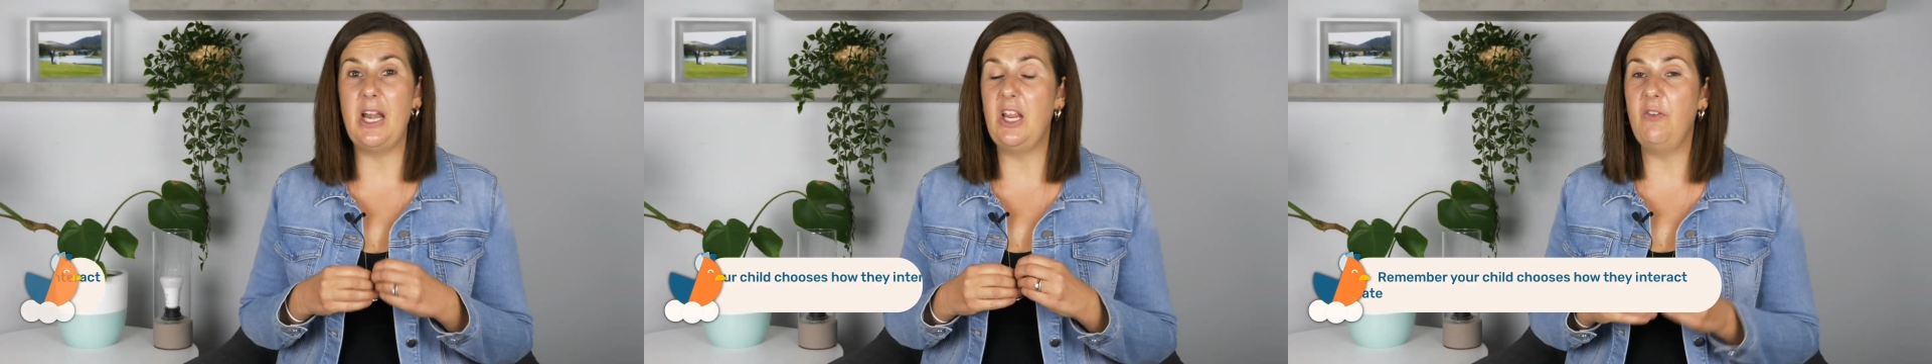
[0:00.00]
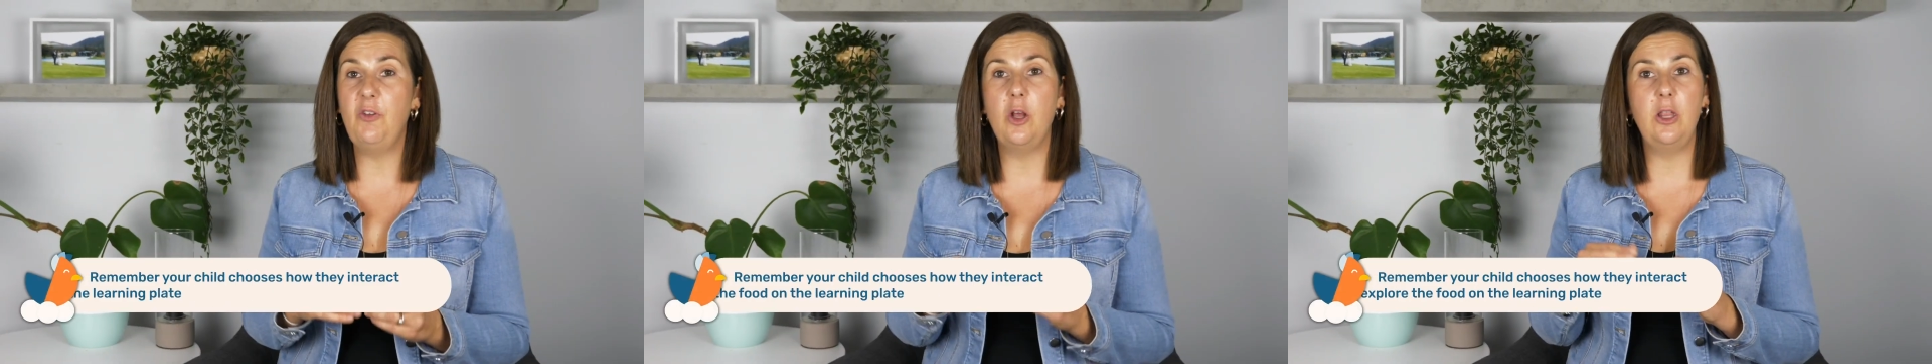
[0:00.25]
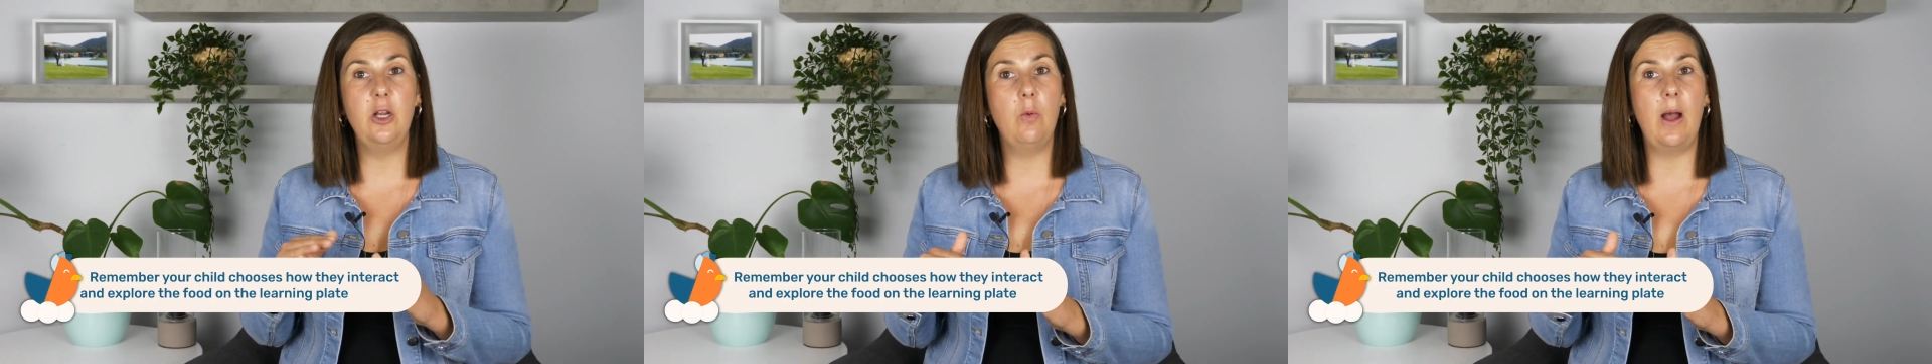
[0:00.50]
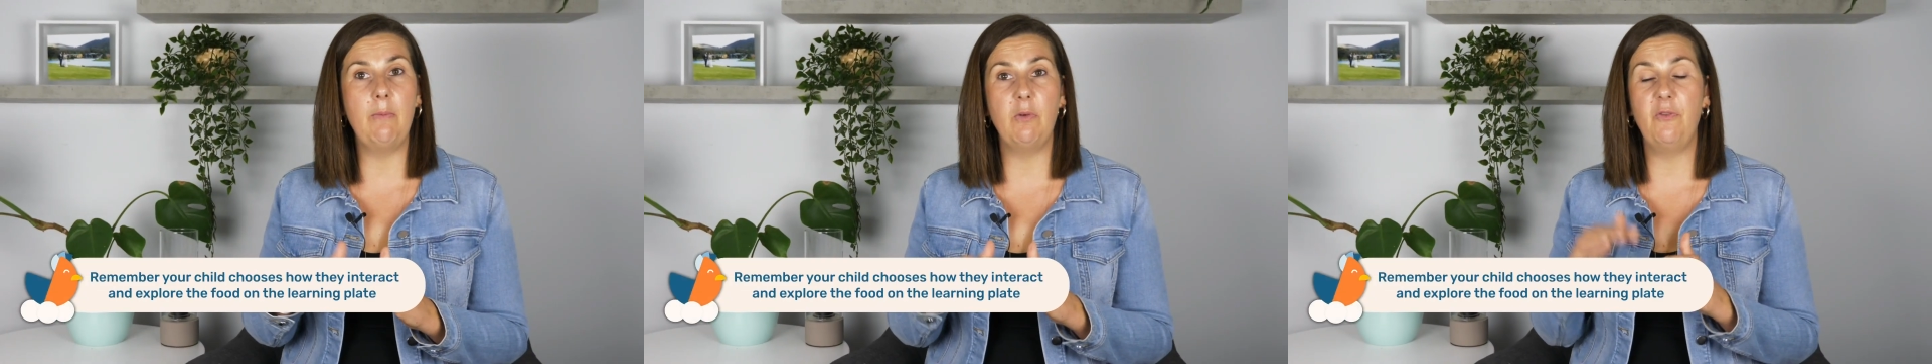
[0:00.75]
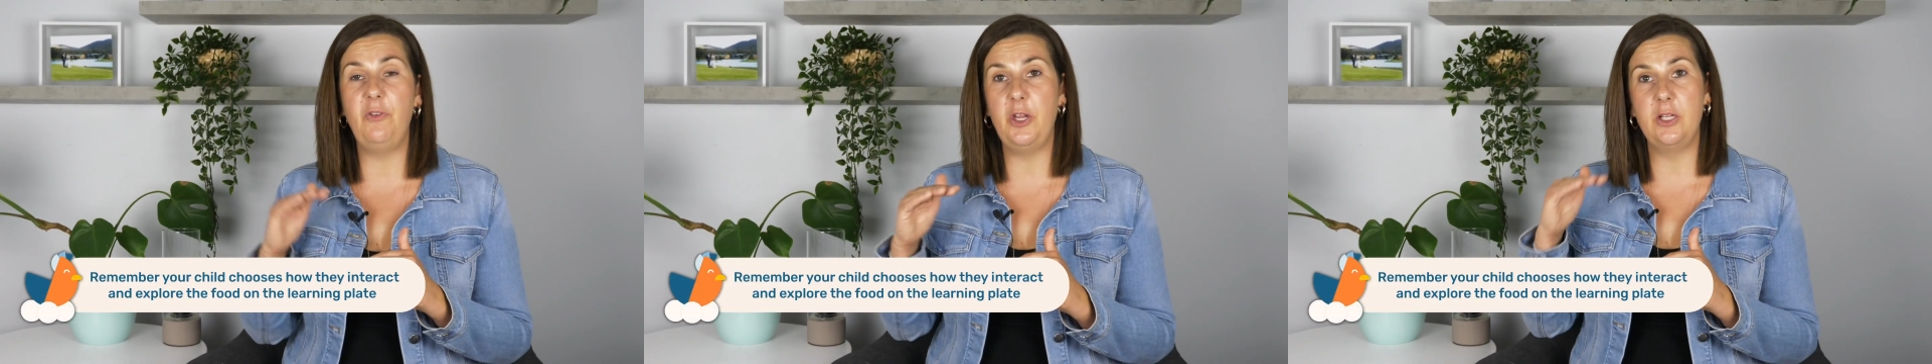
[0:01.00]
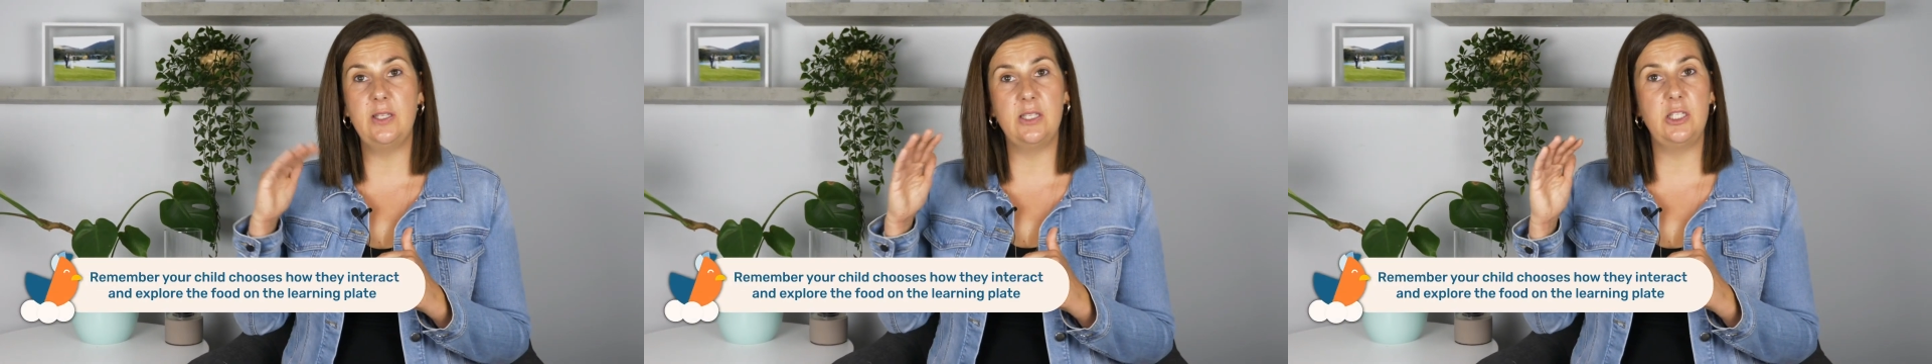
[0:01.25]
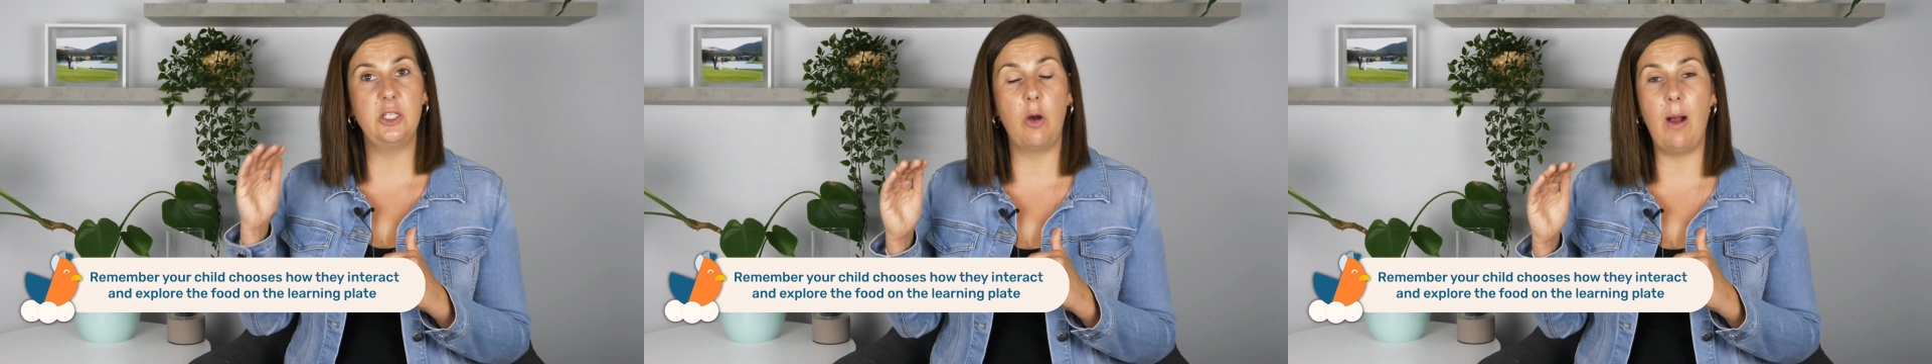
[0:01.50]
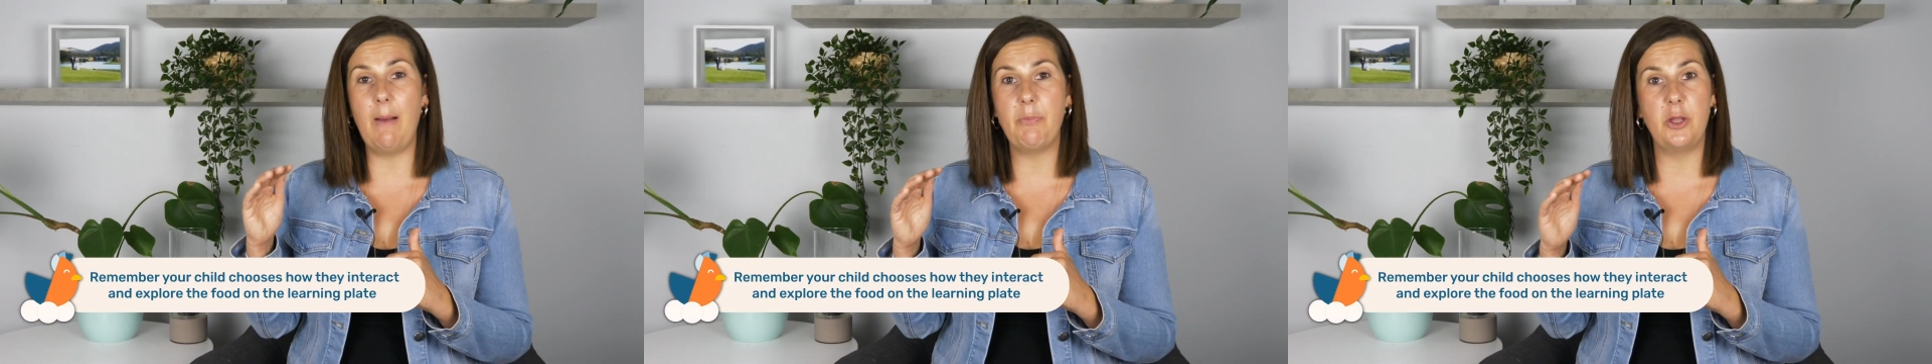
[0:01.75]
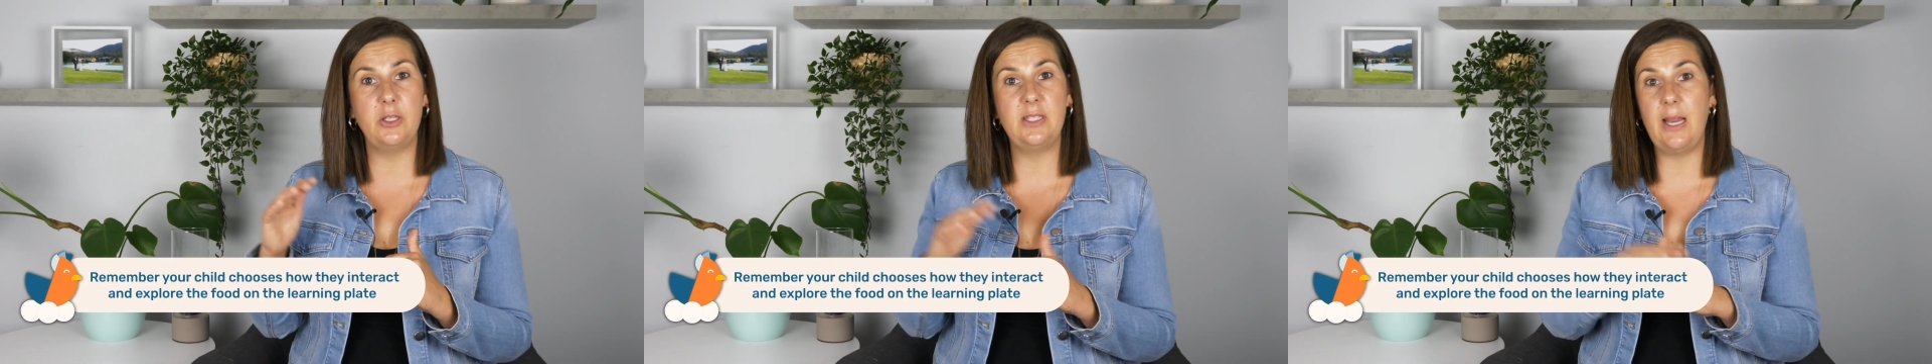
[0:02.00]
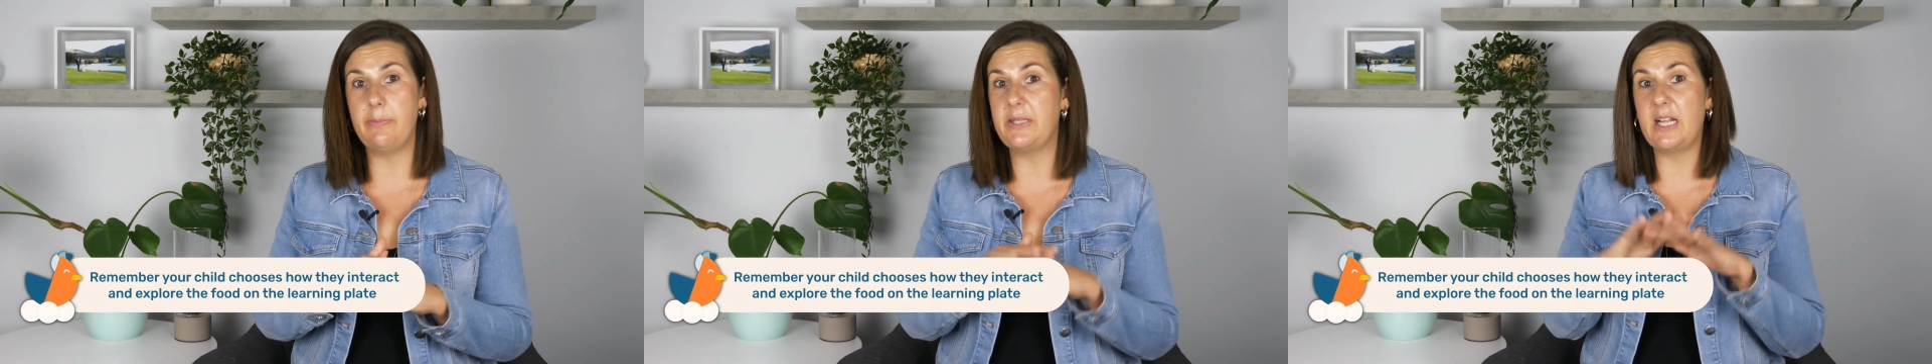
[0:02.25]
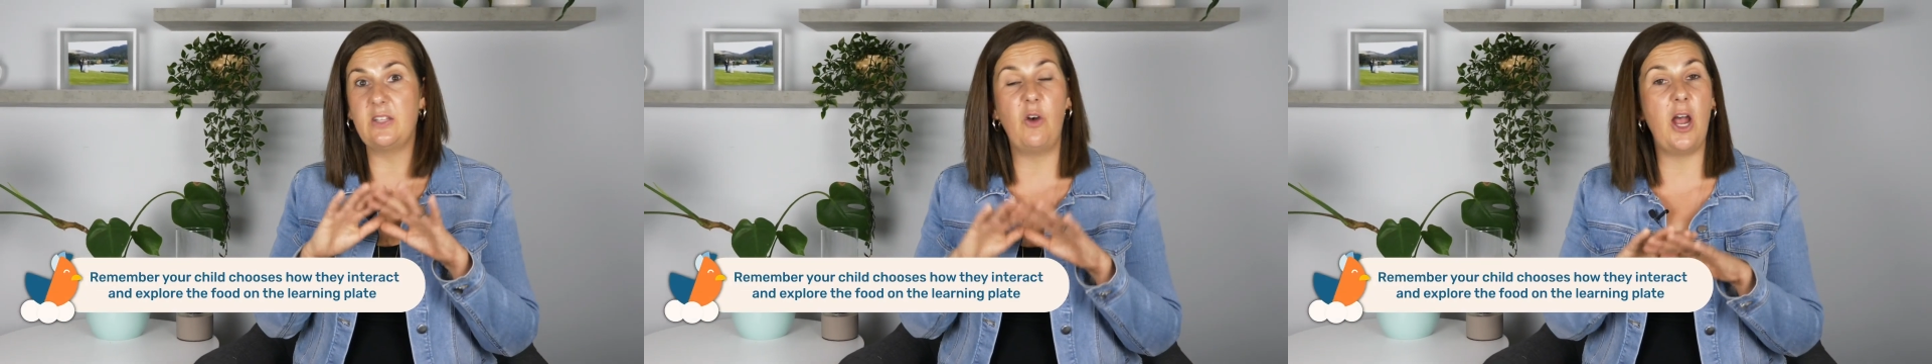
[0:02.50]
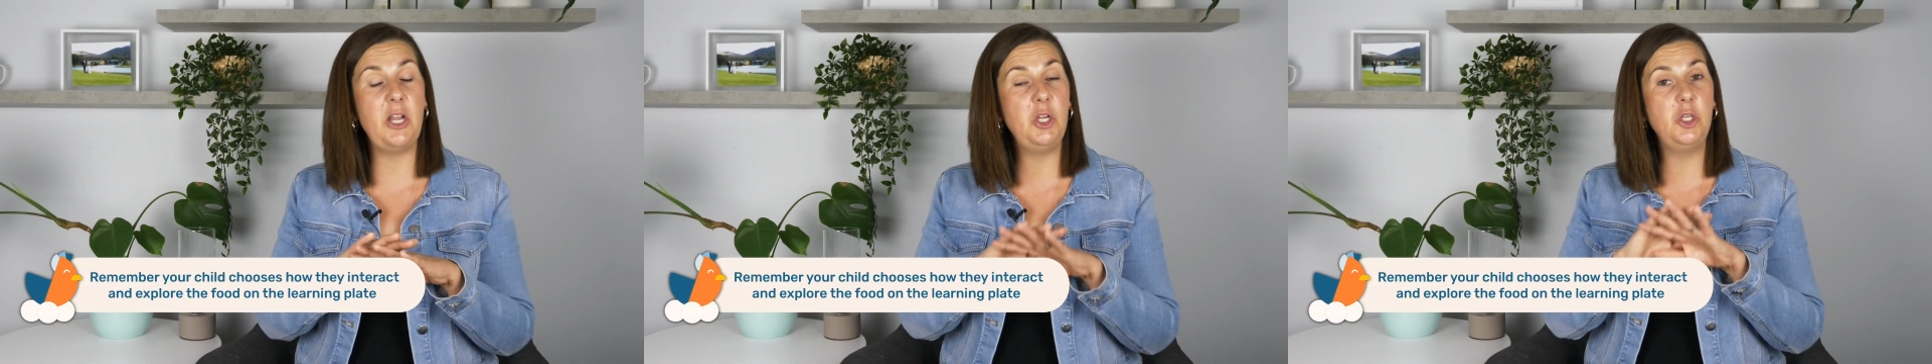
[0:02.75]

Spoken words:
if your little one refuses to go up those steps, that's fine.